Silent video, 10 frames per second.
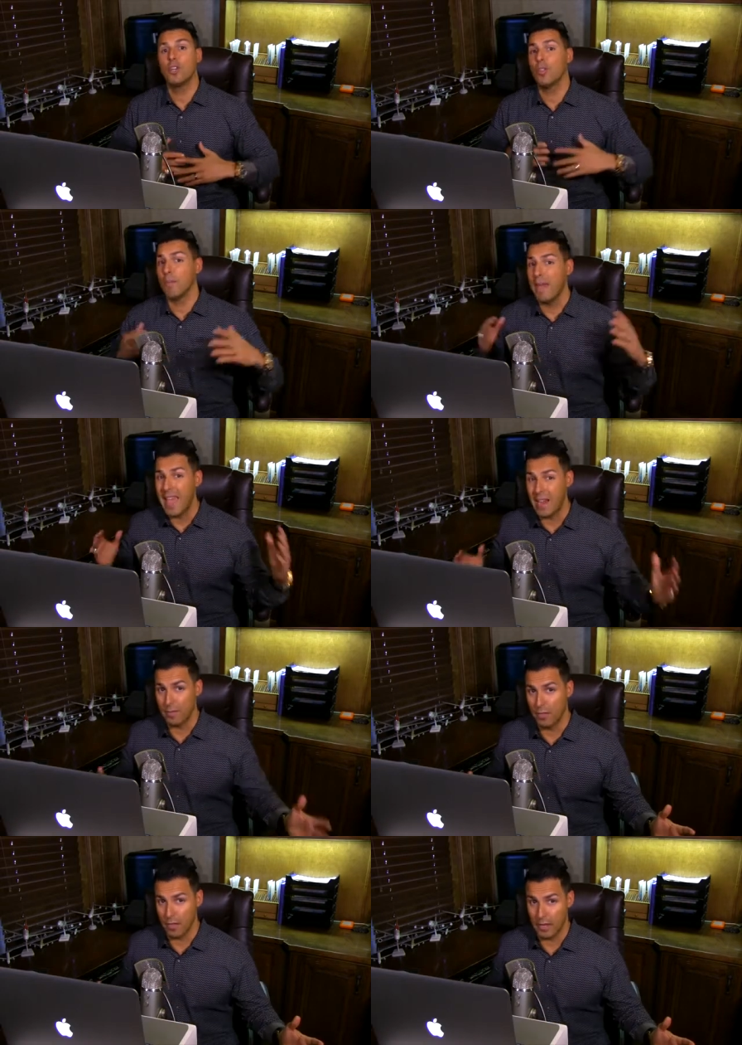show them
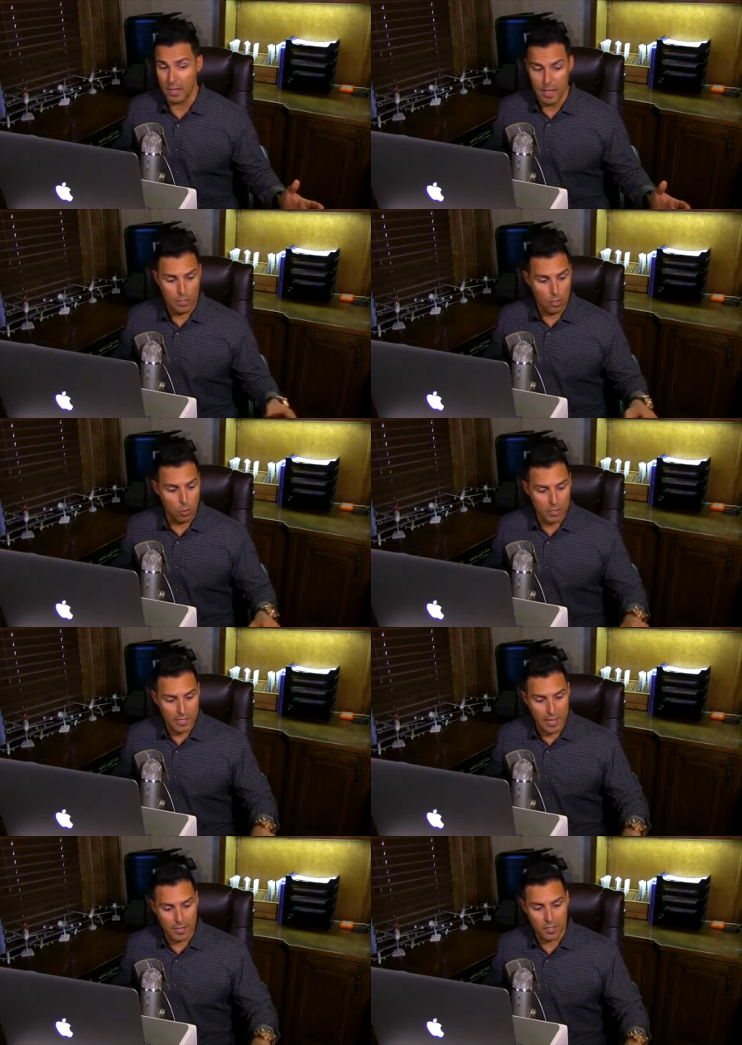everything. So once
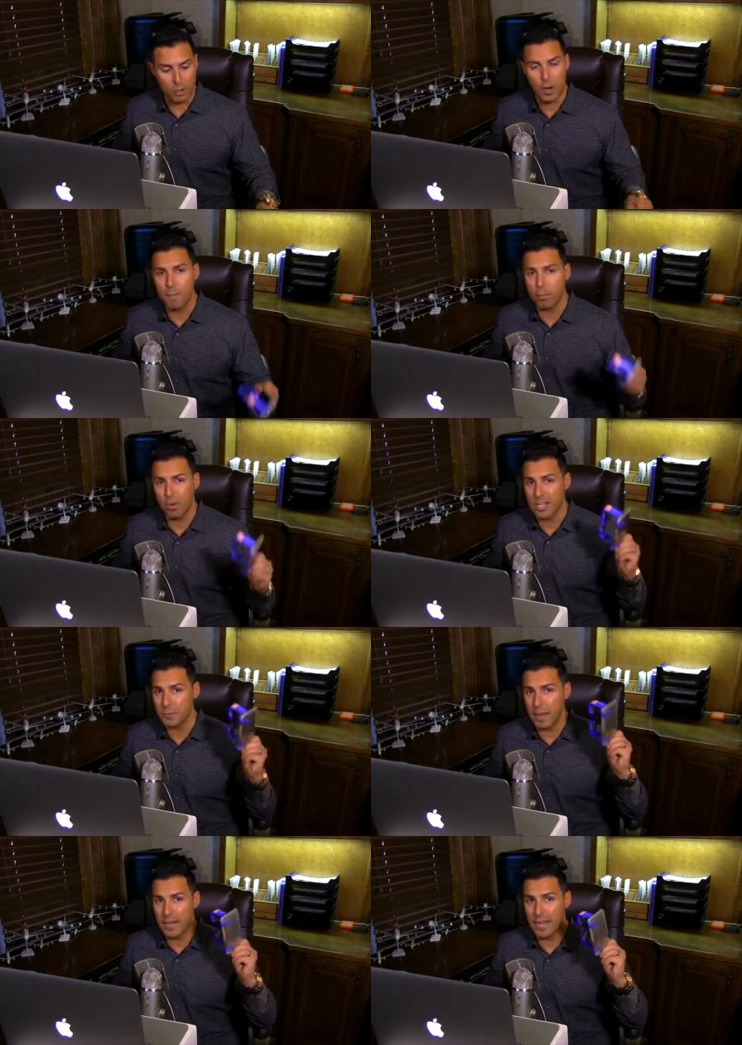again, it's a great
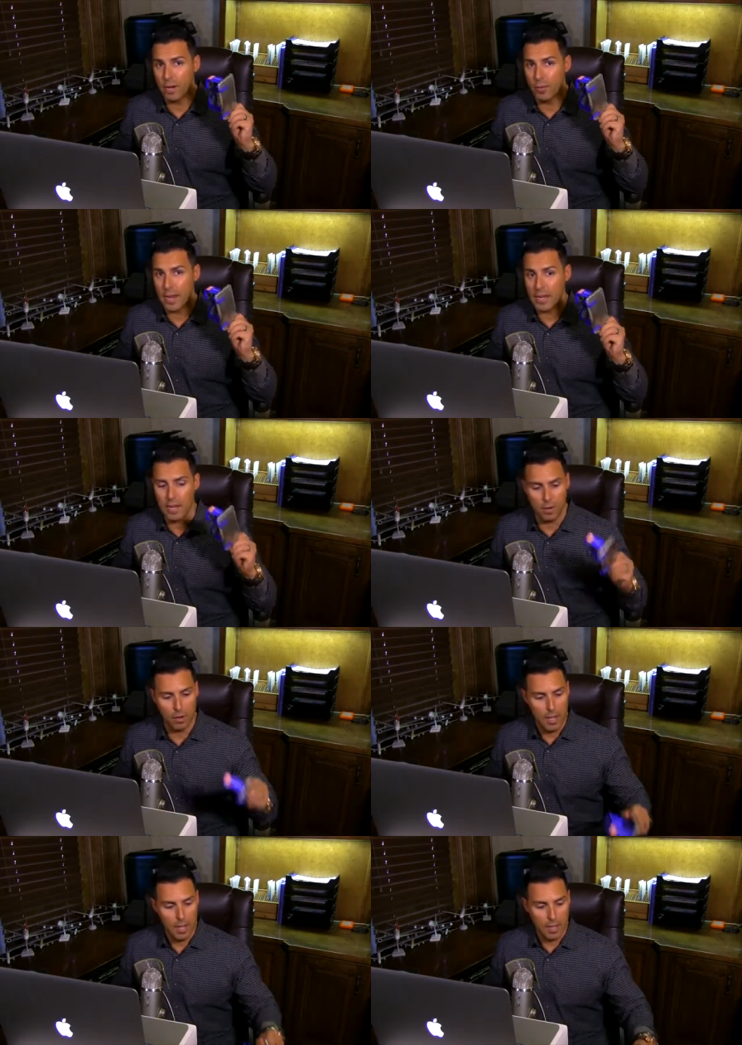prospect getter right
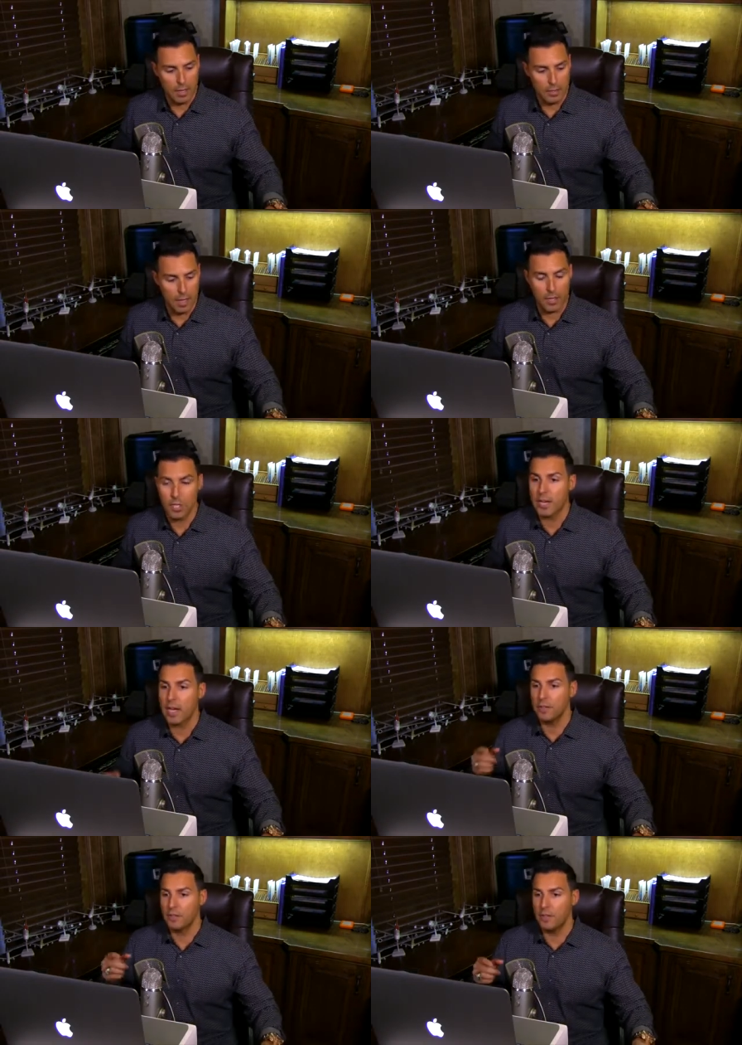here. And check out this